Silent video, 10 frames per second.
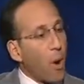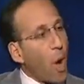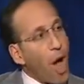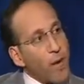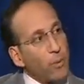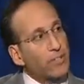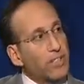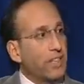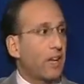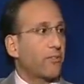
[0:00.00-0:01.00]
I went to
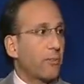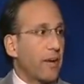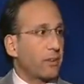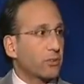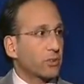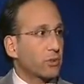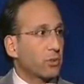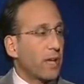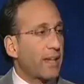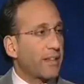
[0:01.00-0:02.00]
Yale for medical
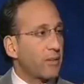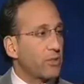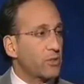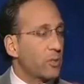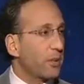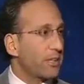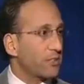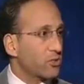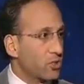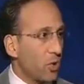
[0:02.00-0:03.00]
school, and there used to be this
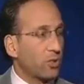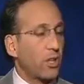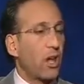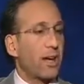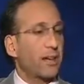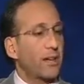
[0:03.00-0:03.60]
joke line,